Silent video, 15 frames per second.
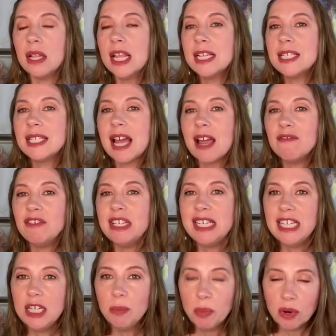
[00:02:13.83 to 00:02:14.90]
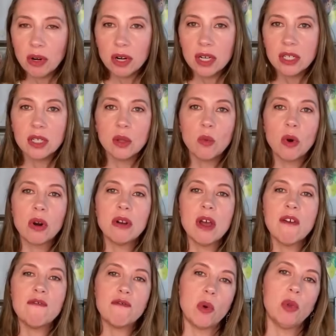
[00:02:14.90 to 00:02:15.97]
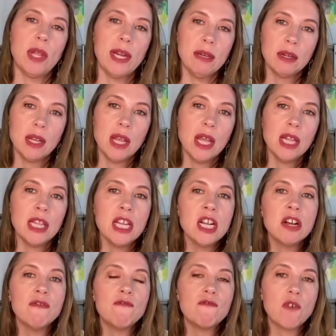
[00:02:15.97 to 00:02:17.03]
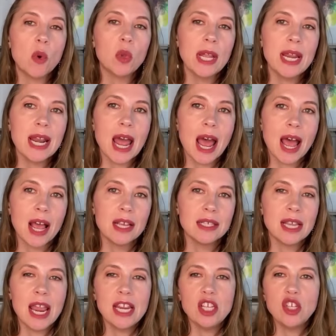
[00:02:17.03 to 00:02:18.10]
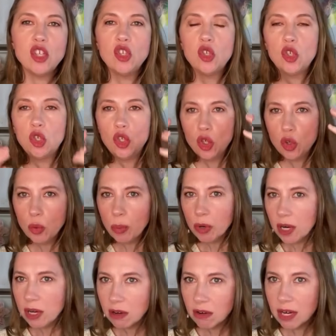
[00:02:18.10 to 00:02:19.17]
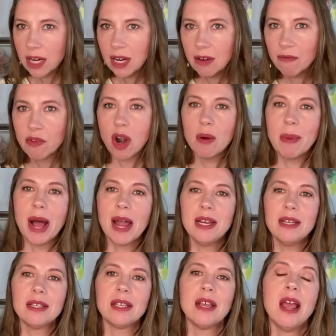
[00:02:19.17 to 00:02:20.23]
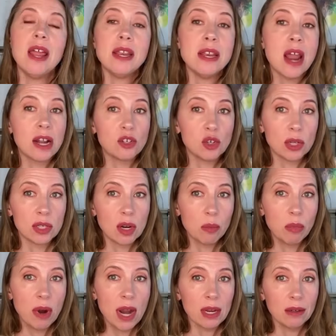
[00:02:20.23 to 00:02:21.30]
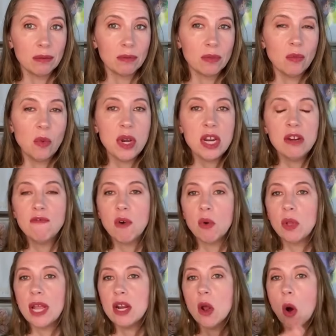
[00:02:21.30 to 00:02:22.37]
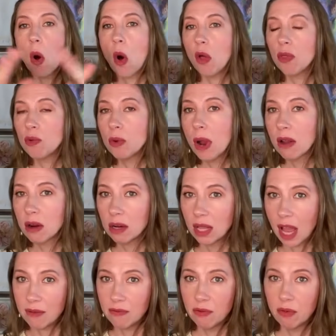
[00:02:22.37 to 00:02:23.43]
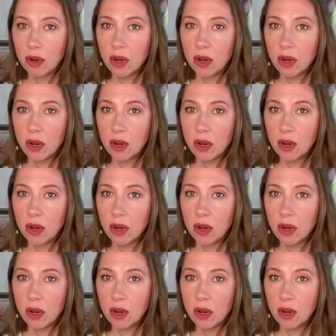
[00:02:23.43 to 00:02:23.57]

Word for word: Now, let's dive deeper into the world of folate. Think of folate as a super ingredient for our bodies, not just our brain. We need folate all throughout our life